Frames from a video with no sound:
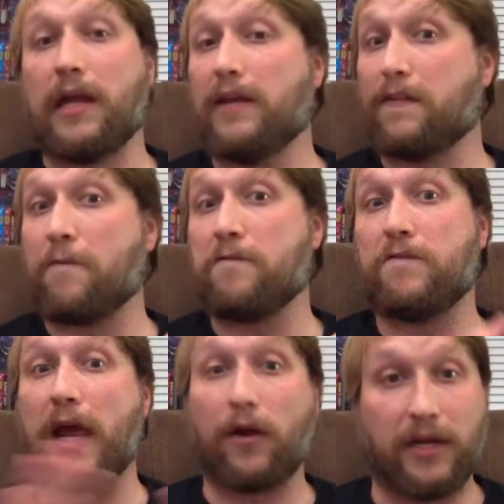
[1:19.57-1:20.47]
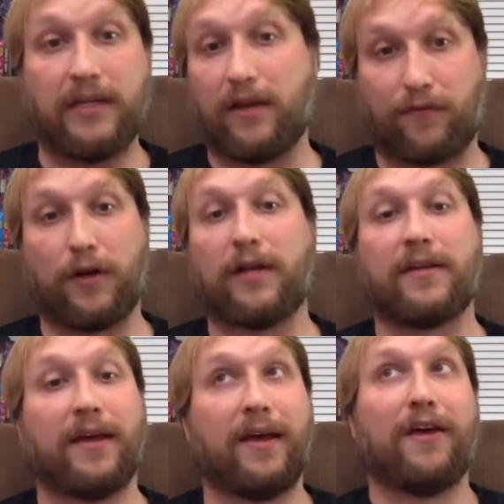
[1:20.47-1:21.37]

It is very different